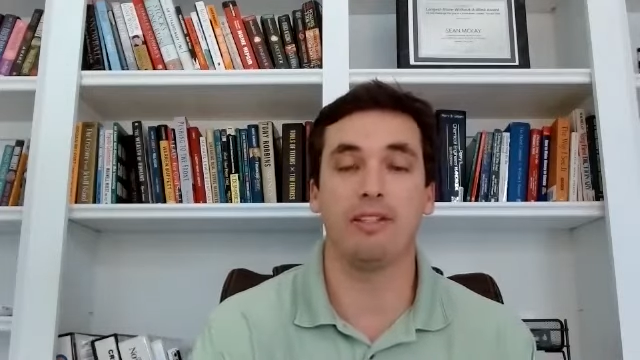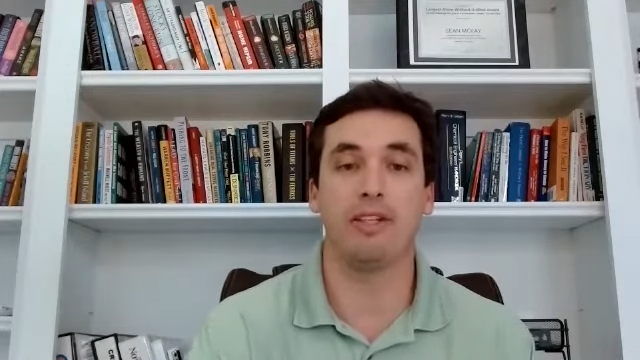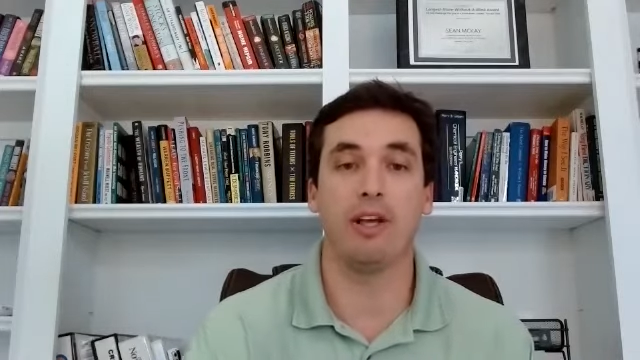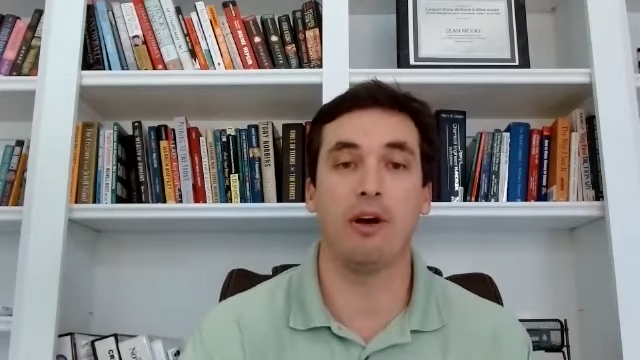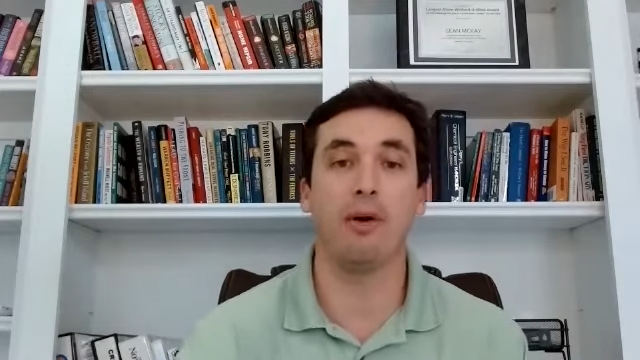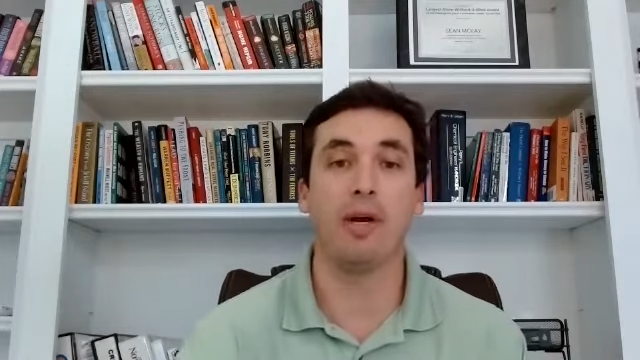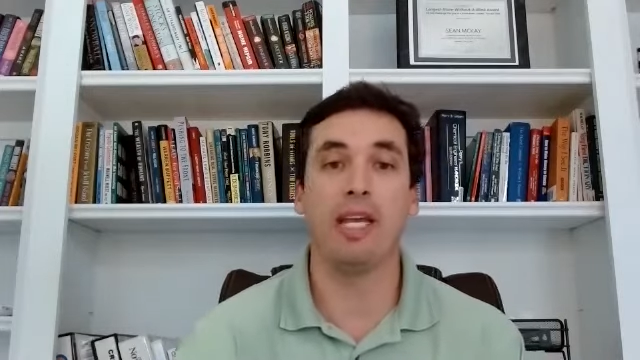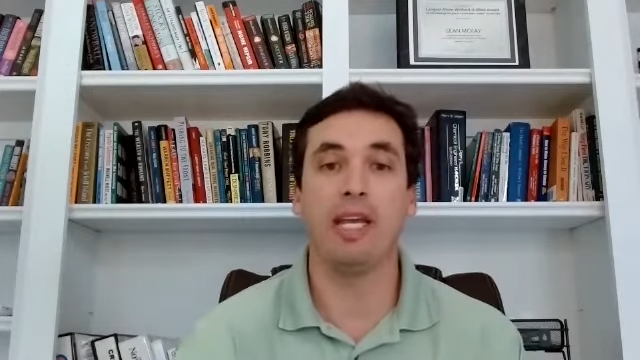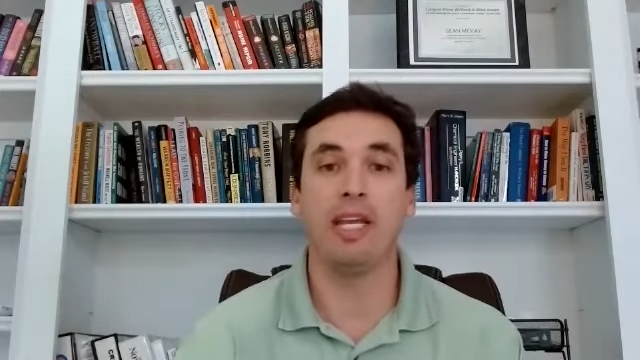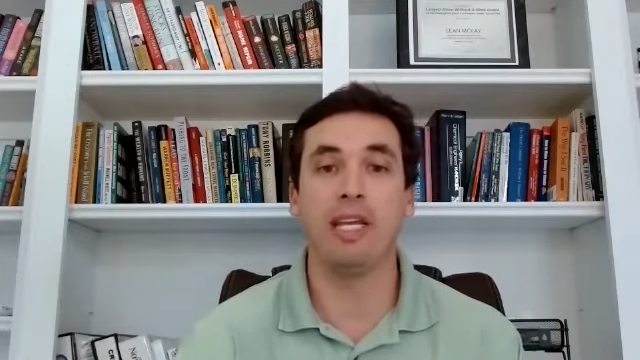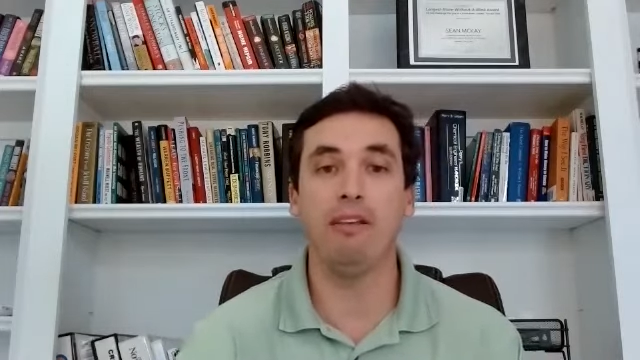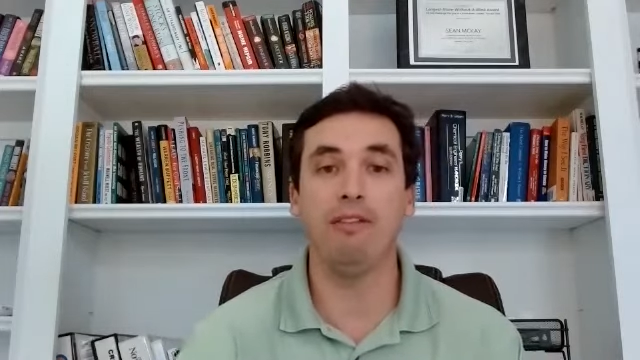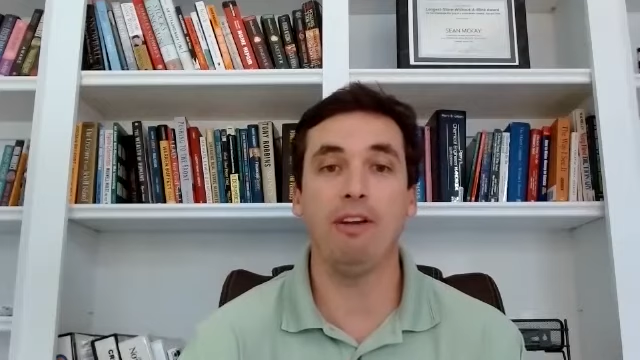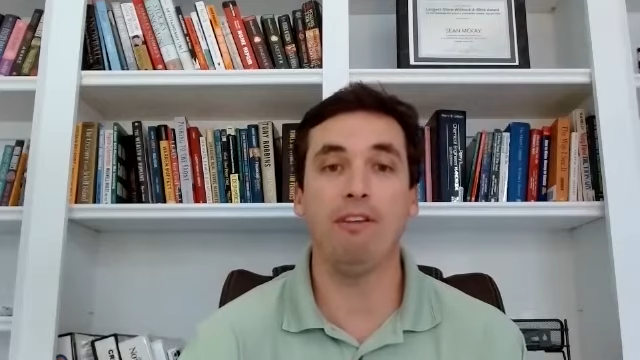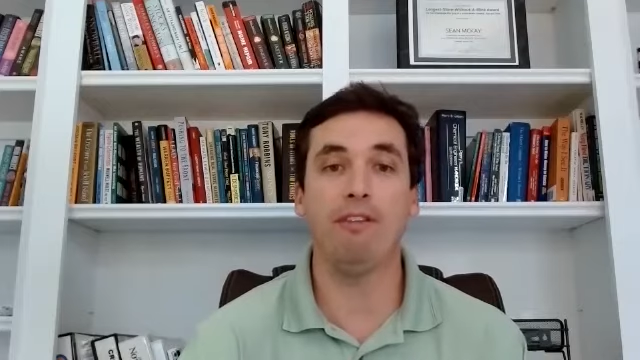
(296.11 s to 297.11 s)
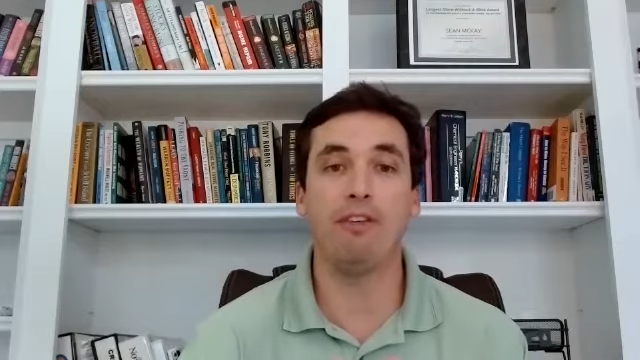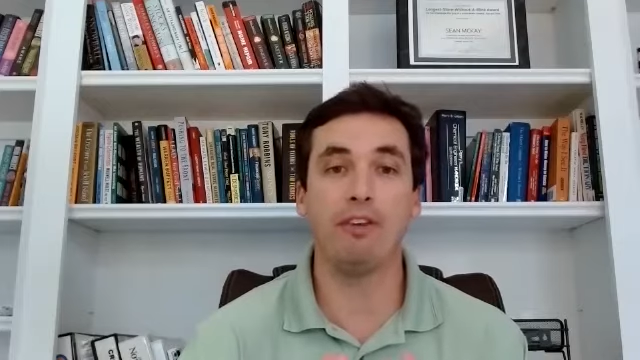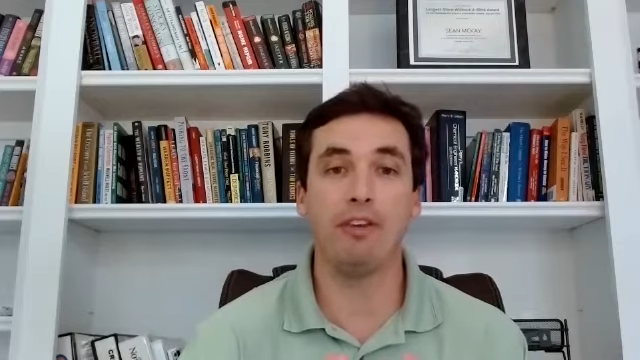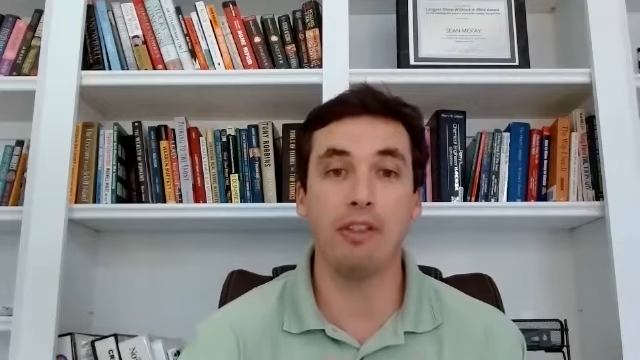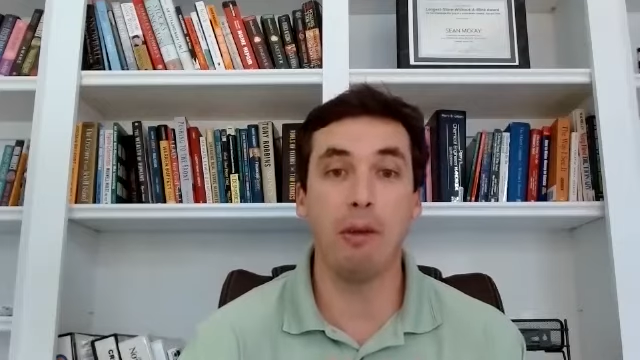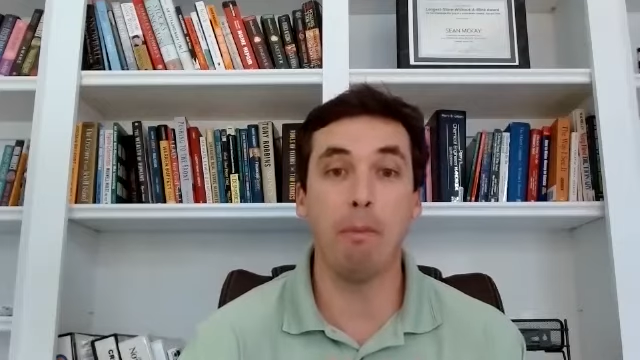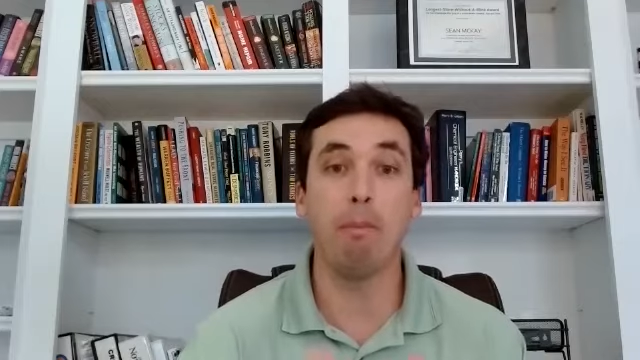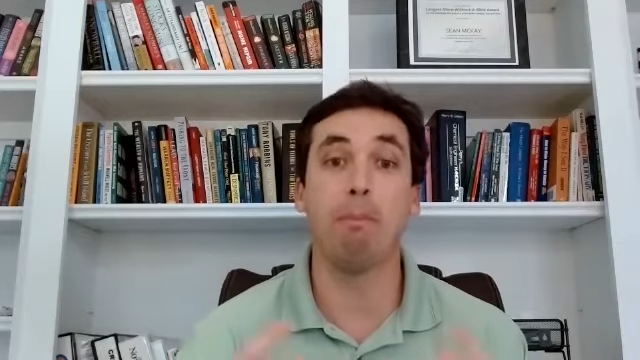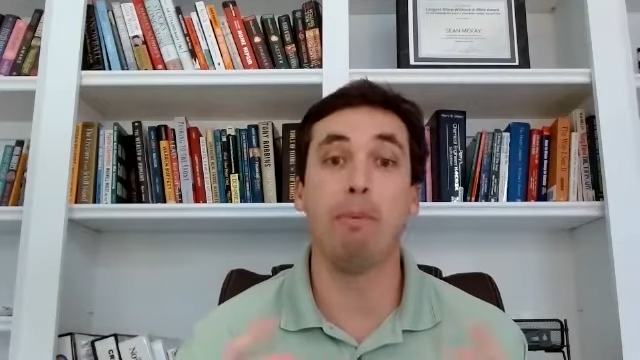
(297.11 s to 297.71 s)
So even if you're in the